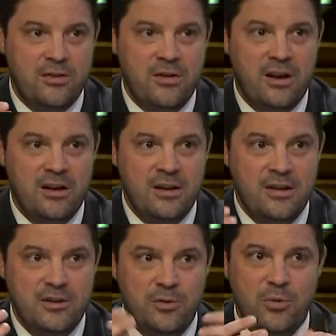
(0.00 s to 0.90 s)
or not
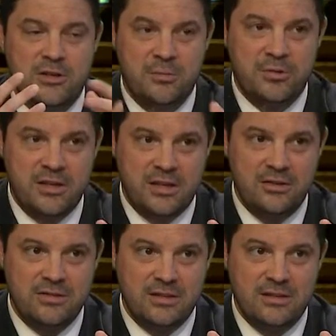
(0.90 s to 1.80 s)
you want to plead
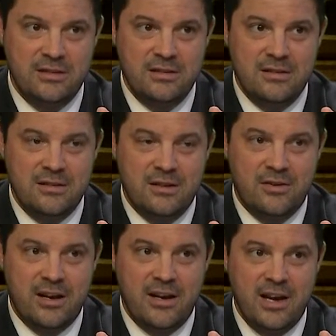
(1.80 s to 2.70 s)
guilty. Okay.
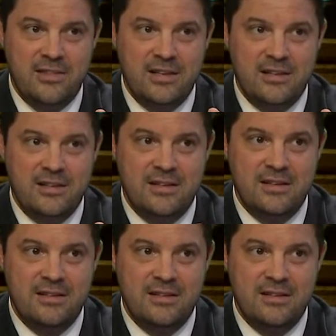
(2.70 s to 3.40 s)
So is it more like